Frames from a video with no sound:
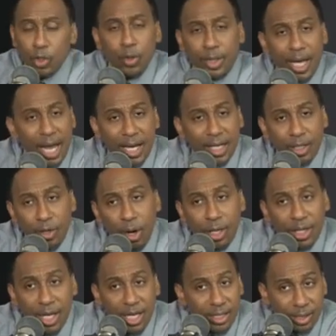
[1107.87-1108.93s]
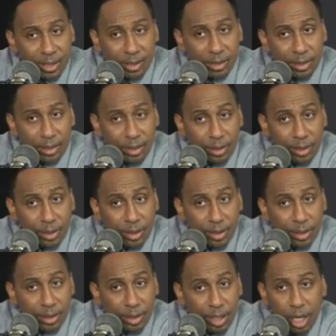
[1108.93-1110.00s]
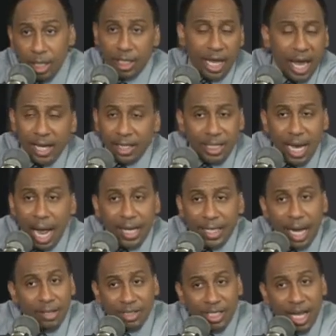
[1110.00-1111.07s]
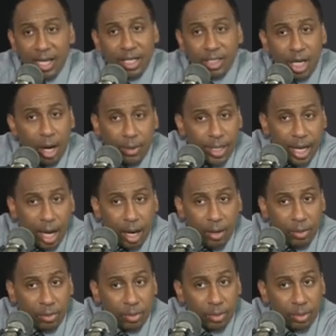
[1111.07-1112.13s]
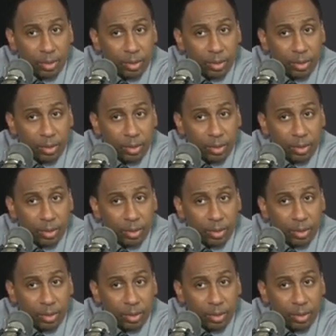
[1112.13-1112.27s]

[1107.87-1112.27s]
You can't ignore this. Can't knock out San Antonio.